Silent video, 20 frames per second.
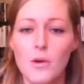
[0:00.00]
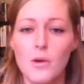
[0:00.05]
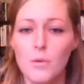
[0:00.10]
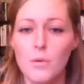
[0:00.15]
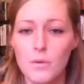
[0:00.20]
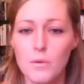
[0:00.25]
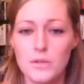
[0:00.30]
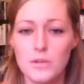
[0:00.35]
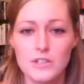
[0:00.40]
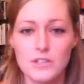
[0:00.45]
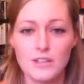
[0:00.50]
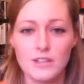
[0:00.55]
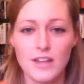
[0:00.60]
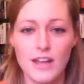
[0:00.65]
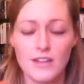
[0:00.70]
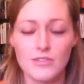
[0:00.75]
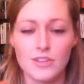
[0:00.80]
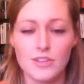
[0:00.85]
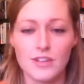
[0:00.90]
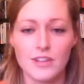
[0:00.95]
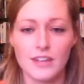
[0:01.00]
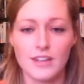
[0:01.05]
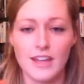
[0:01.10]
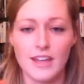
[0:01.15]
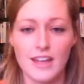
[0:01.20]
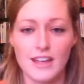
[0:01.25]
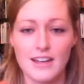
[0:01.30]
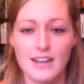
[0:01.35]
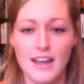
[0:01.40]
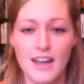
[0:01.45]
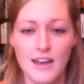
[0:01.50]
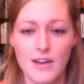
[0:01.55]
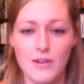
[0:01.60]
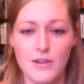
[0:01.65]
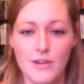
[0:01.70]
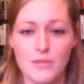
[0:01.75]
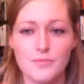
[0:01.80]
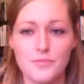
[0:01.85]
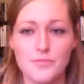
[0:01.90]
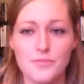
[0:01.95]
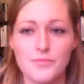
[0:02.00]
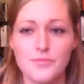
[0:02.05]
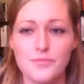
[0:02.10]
What would your life look like now?